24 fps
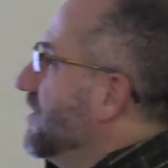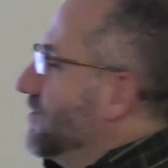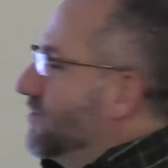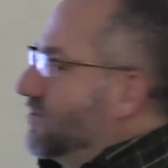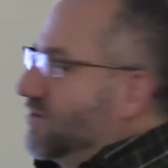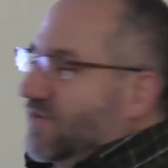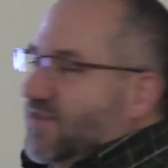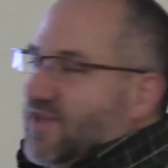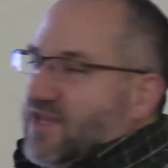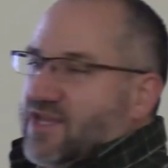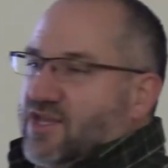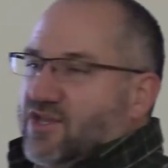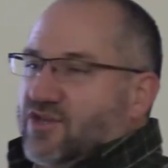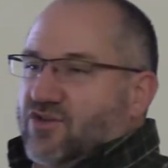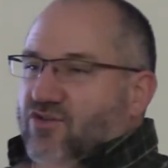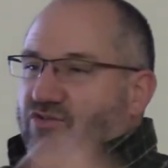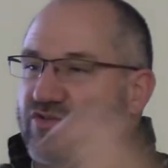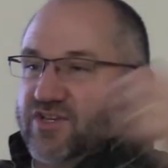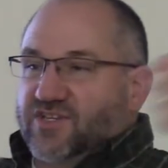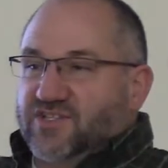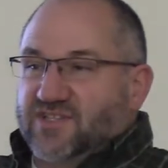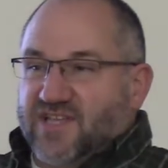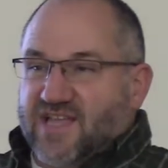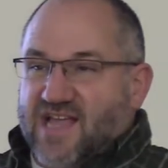So they
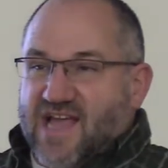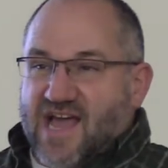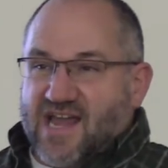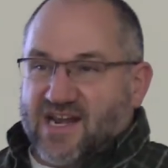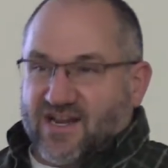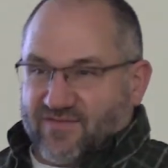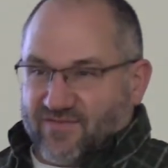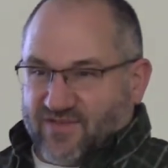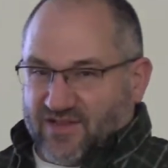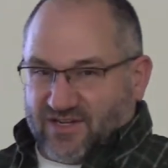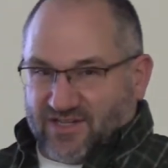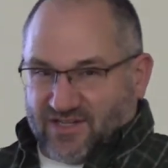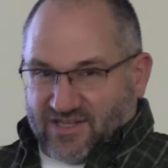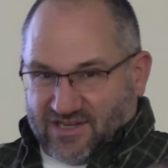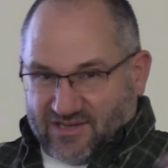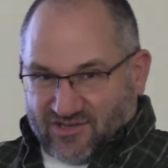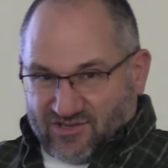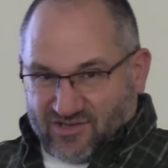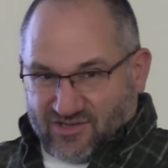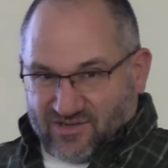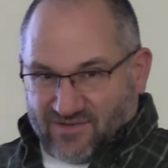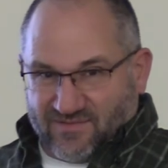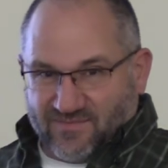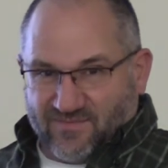increased the attic
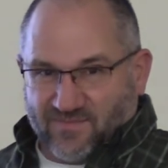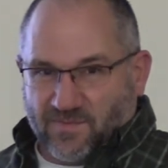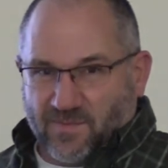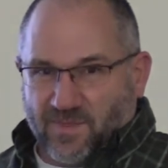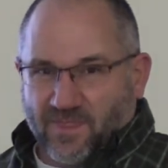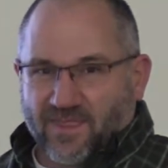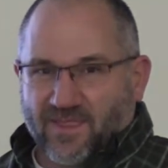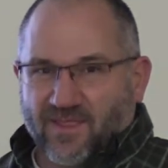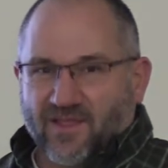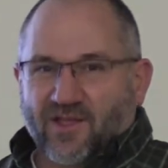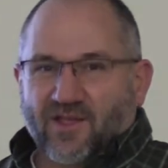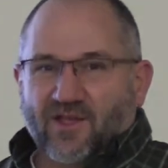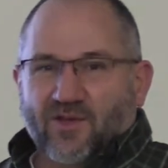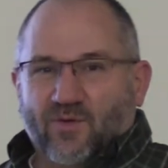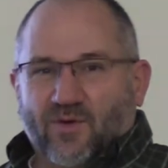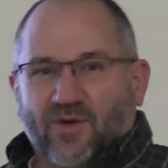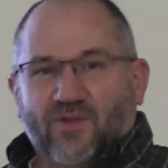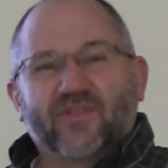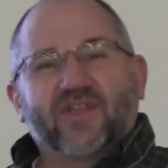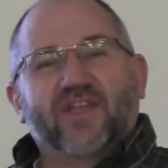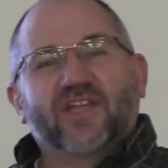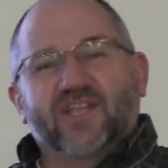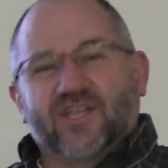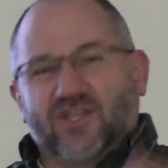ventilation.
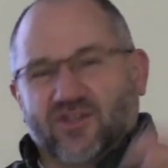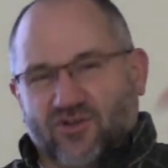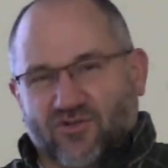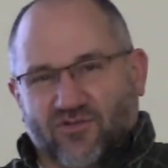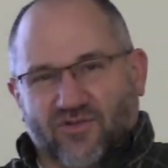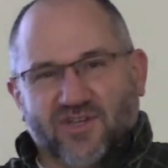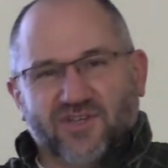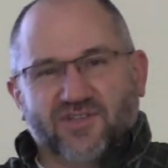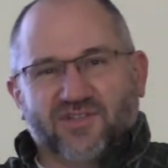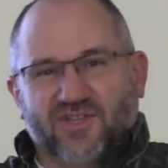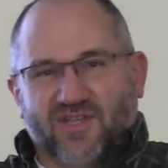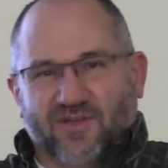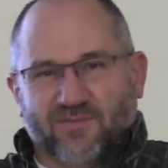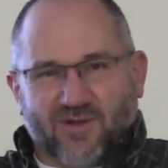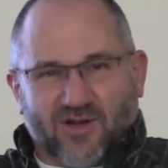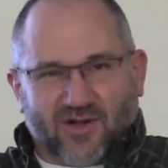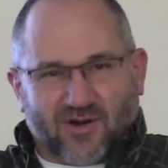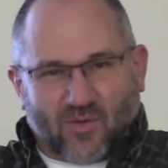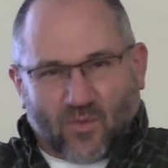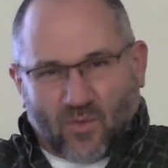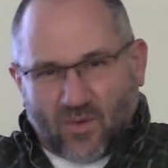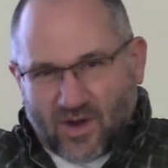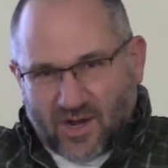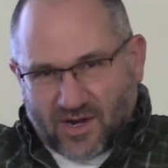Well, they increased the amount
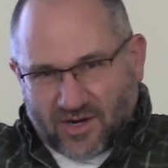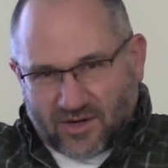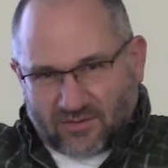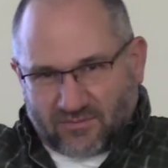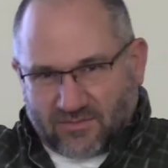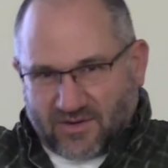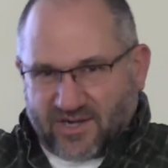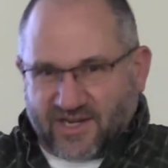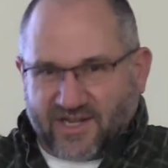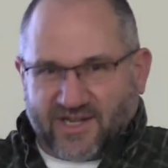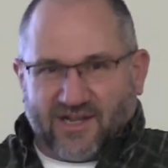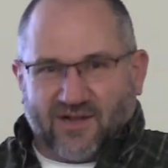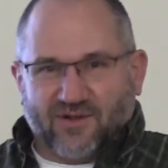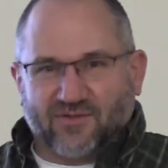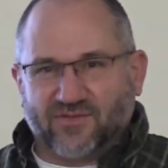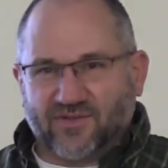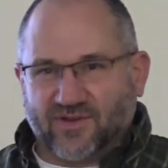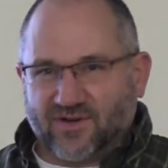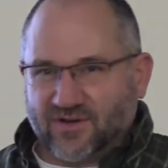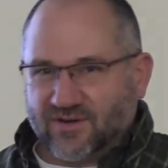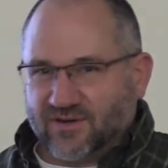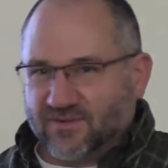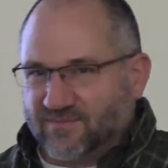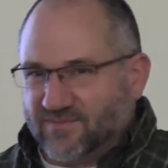of water running out
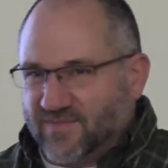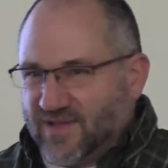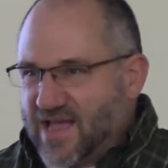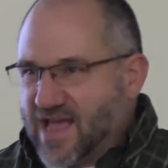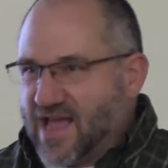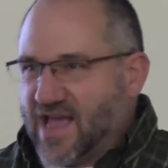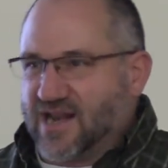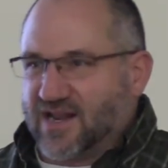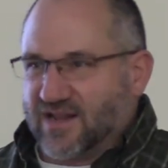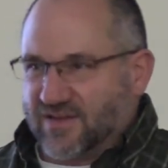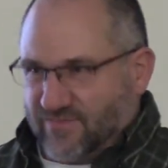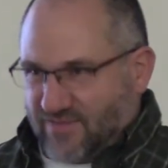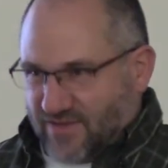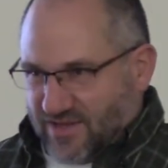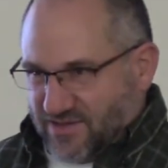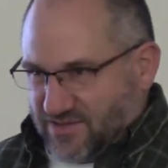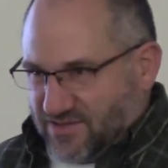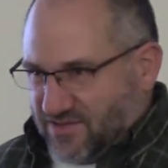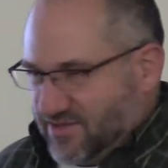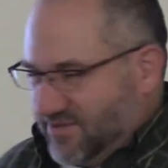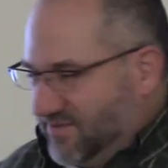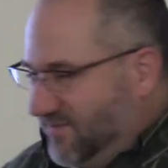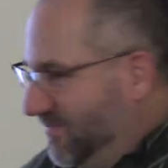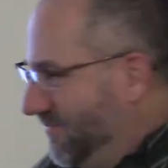their attic
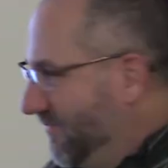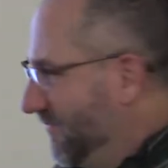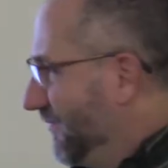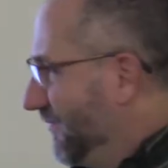vents.